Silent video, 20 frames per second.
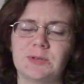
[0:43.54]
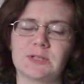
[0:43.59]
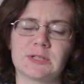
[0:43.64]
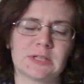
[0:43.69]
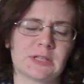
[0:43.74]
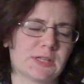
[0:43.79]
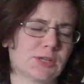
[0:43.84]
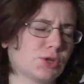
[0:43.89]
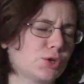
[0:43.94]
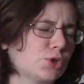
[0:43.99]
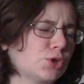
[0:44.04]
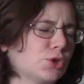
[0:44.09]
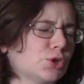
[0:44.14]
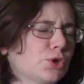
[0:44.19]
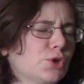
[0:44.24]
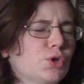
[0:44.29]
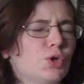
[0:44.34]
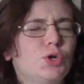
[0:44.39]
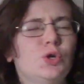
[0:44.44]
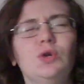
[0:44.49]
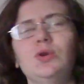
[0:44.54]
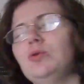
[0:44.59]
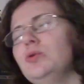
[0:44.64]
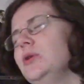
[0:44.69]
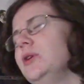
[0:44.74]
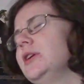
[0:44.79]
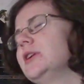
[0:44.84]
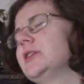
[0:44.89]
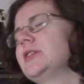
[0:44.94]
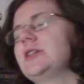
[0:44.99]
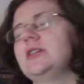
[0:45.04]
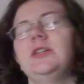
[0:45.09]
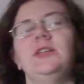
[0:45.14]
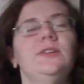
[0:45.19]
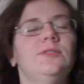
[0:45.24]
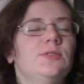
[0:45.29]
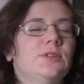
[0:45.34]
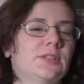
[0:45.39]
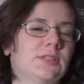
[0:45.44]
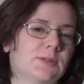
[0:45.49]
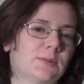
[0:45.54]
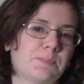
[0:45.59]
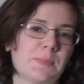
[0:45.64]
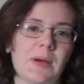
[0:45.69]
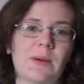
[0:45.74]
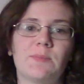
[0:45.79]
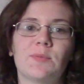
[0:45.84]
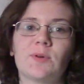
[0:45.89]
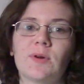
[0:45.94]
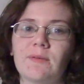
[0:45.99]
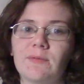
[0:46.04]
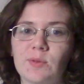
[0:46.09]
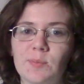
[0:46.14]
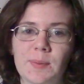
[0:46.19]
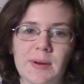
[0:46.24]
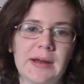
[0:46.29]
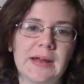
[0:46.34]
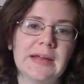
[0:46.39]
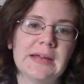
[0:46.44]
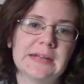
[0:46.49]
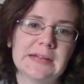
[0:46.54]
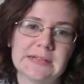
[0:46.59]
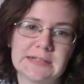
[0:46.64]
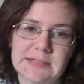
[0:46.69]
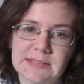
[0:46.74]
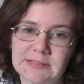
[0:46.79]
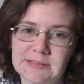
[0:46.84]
was the coolest, cutest member of the band,